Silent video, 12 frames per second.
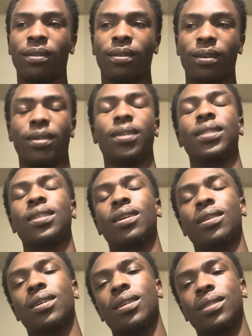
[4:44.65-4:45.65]
I gotta stop
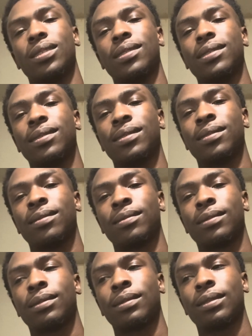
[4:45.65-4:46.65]
cussing.
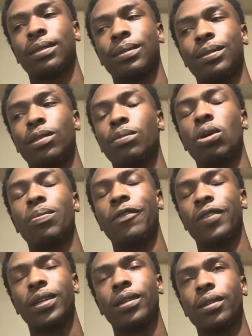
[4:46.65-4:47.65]
No more
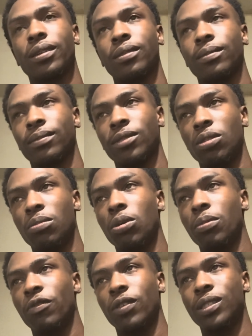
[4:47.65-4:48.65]
profanity. No more
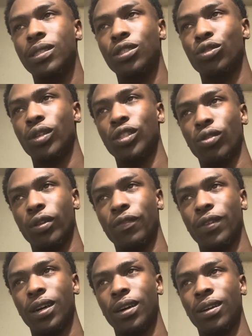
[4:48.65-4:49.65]
profanity in
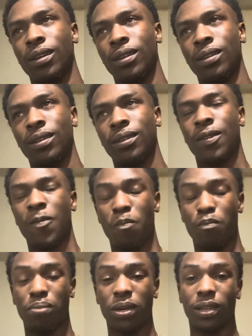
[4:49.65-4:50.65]
2025.
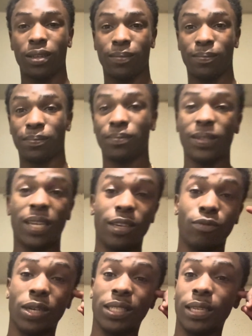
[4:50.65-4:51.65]
But he
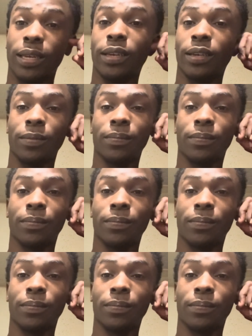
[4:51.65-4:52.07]
wasn't a.